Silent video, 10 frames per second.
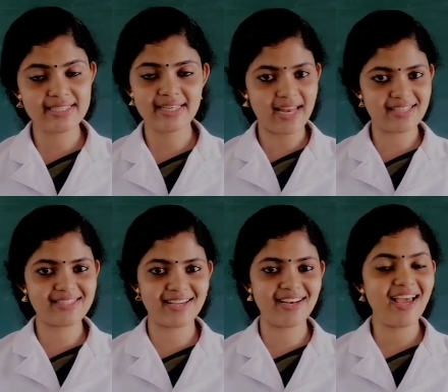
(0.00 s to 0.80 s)
this
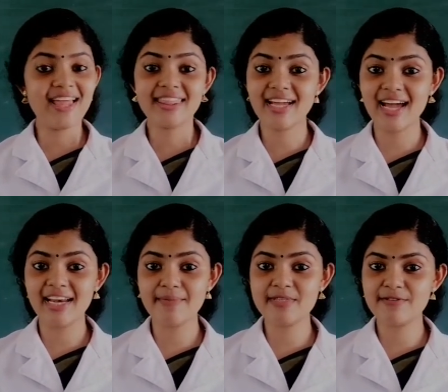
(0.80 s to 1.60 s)
lesson, the
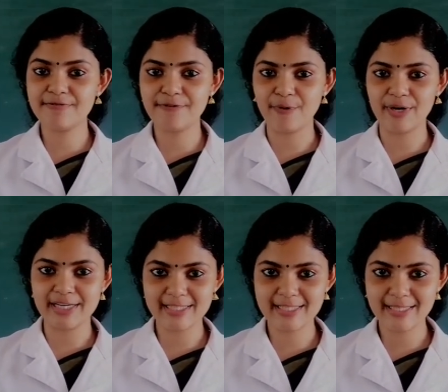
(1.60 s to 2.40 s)
Karim's
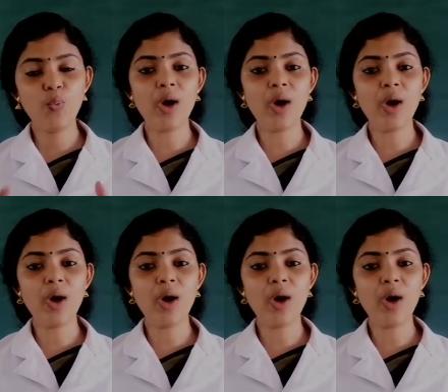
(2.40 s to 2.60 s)
forest.